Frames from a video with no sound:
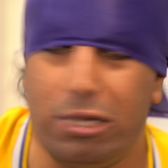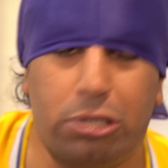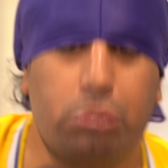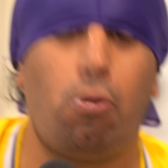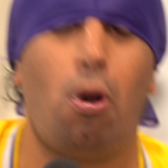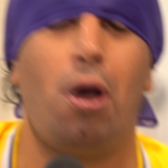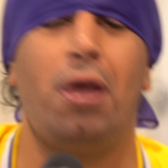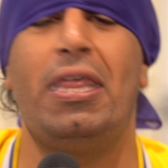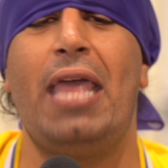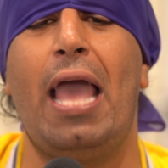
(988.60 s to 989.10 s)
No,
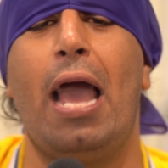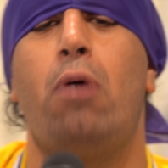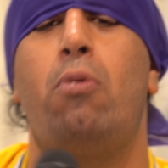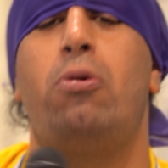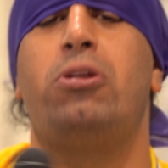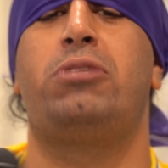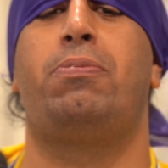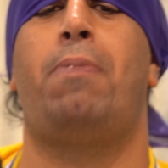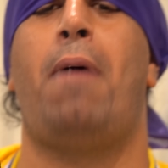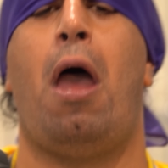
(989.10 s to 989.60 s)
inspire the young
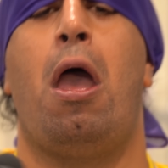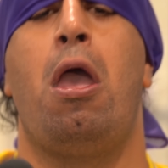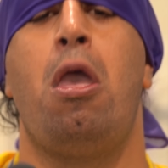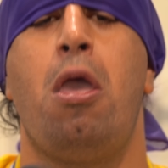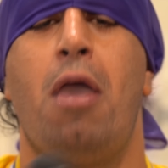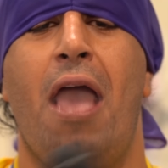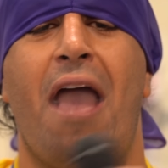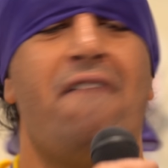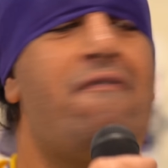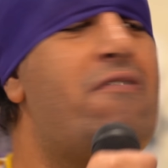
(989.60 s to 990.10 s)
ones, bro.
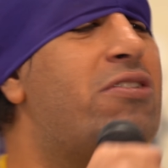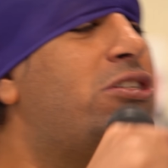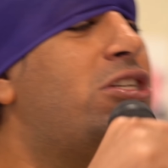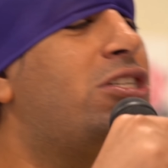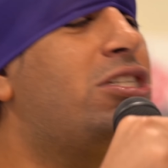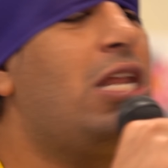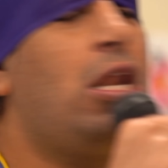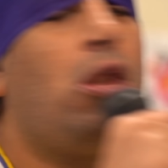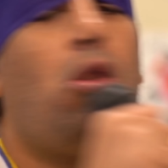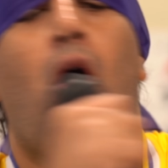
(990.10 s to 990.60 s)
Everyone's
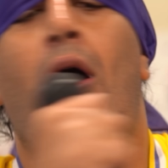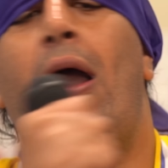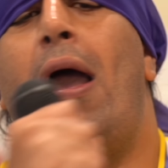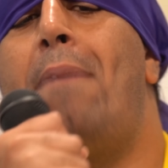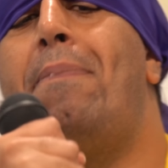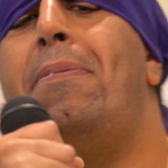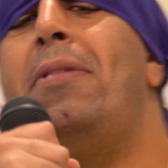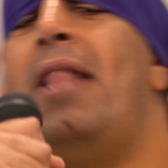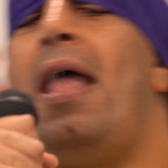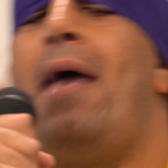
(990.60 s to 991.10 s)
just in lock
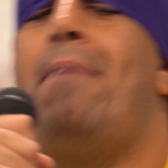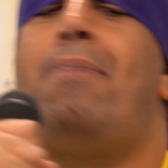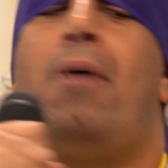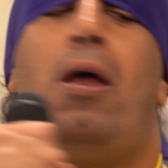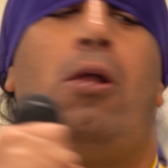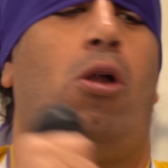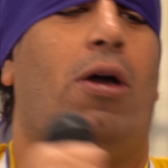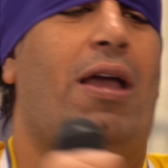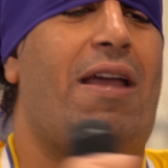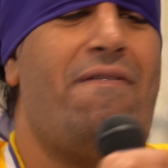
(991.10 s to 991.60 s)
up in that,
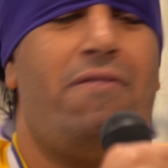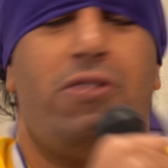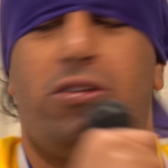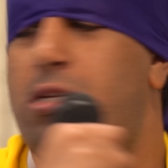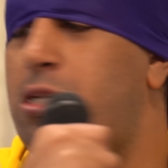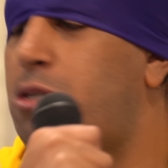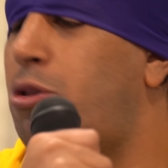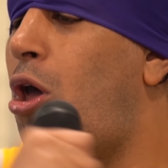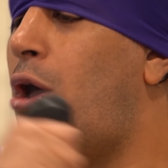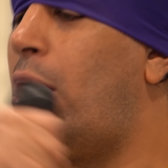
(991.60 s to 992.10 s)
bro. Like, everyone's
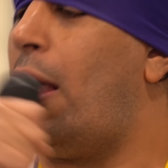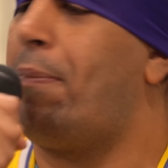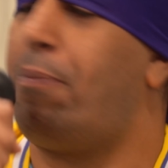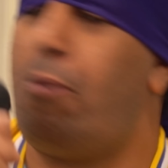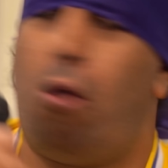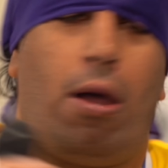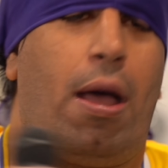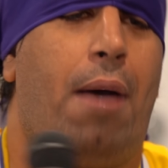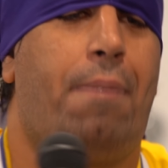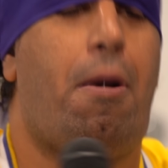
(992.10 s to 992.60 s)
just lock up.
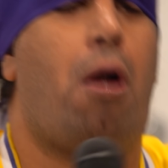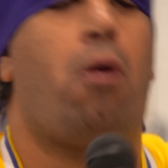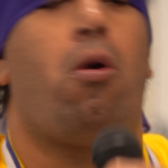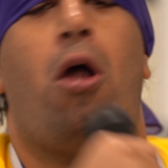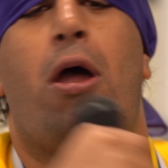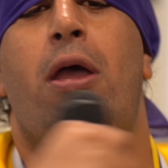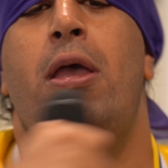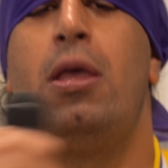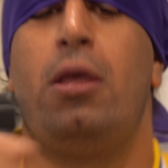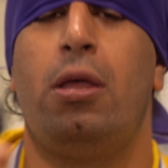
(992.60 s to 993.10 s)
All
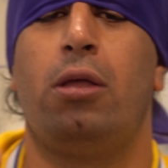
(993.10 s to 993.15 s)
right.